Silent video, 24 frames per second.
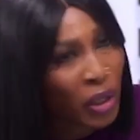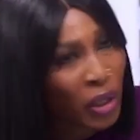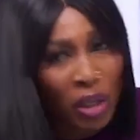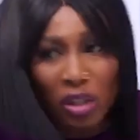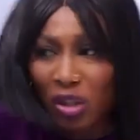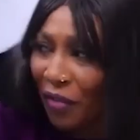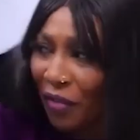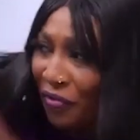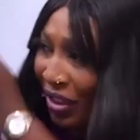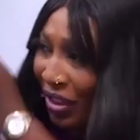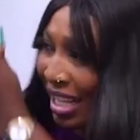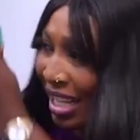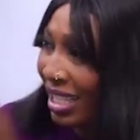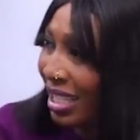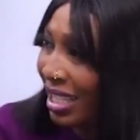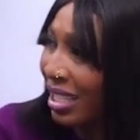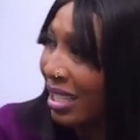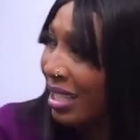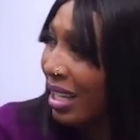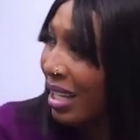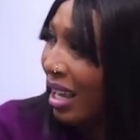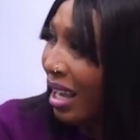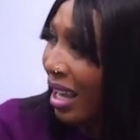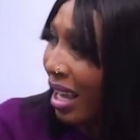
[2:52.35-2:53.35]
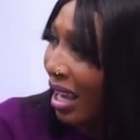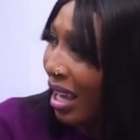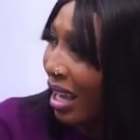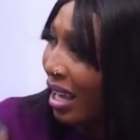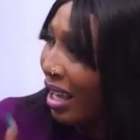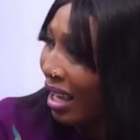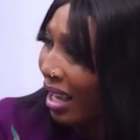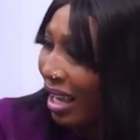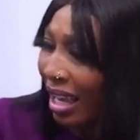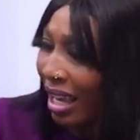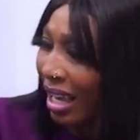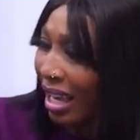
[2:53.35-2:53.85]
In disbelief,
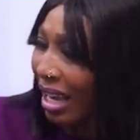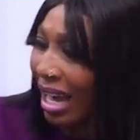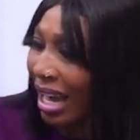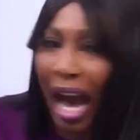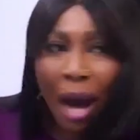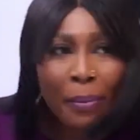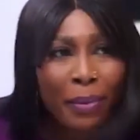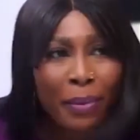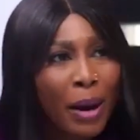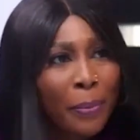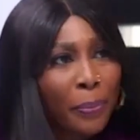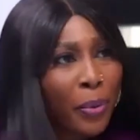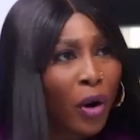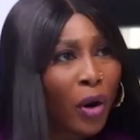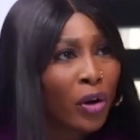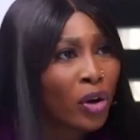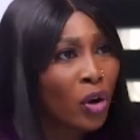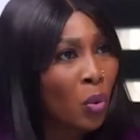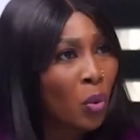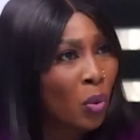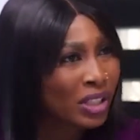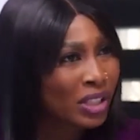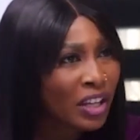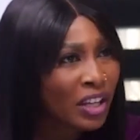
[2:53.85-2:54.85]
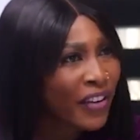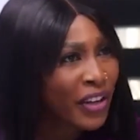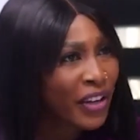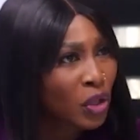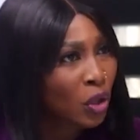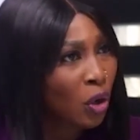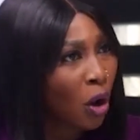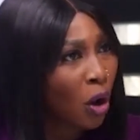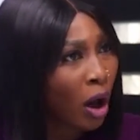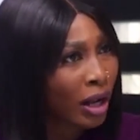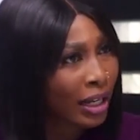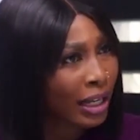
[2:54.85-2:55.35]
Mabel asked if she would be removed
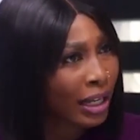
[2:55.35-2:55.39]
from the